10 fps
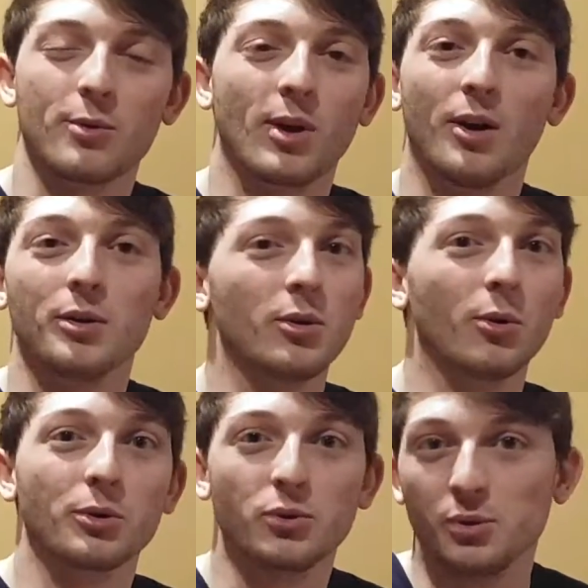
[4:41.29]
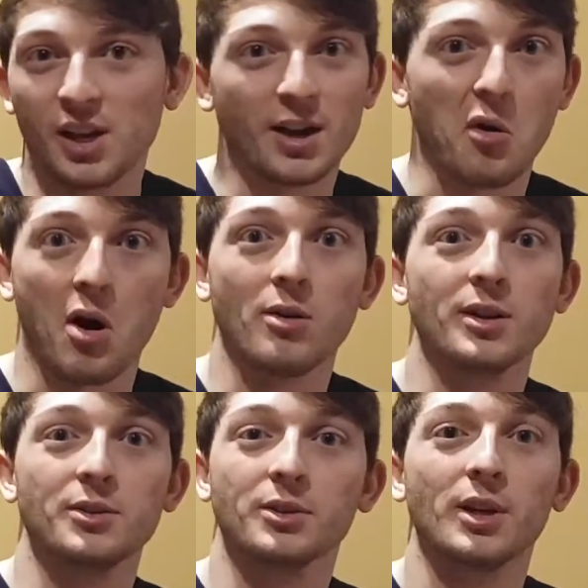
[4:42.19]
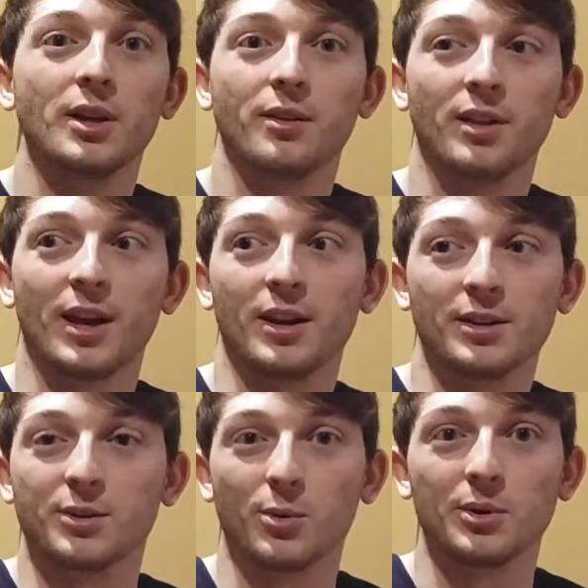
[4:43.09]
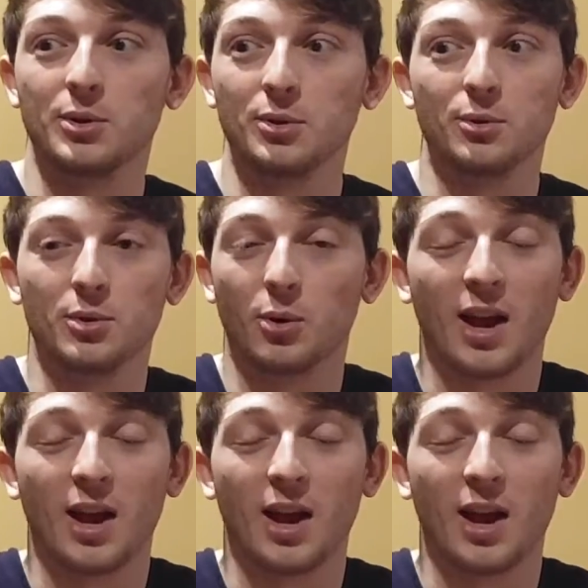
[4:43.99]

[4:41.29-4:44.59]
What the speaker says: Rowling or Suzanne Collins that is going to,